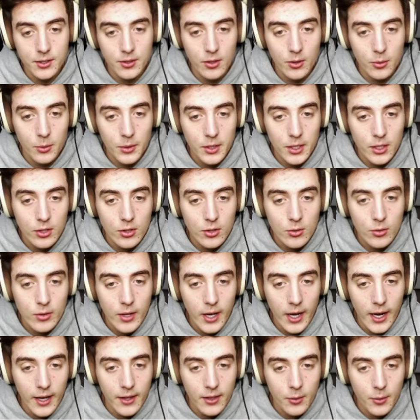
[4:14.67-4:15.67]
You know, we can do
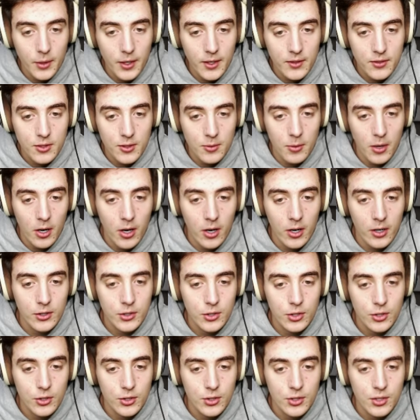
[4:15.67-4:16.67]
that. And then we have some
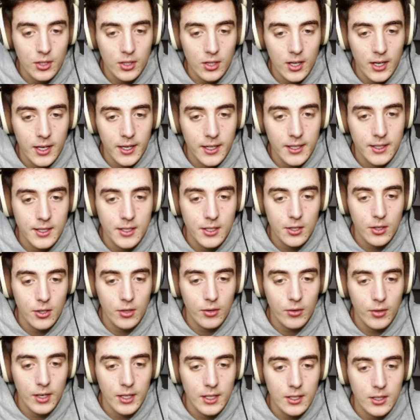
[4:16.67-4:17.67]
archers aligned here,
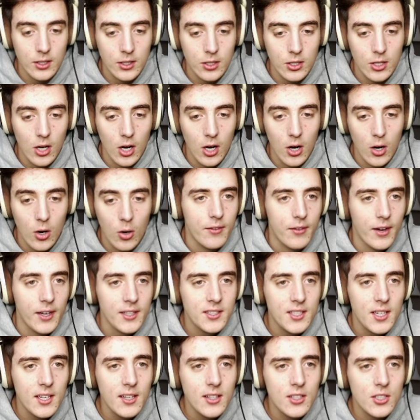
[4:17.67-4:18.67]
ready to go. I'd
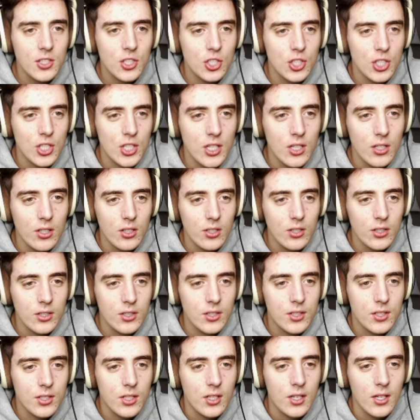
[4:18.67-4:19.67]
say the
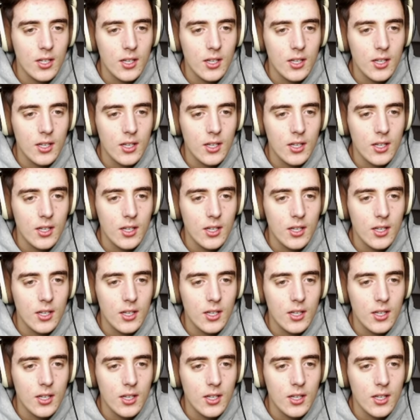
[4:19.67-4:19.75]
shields...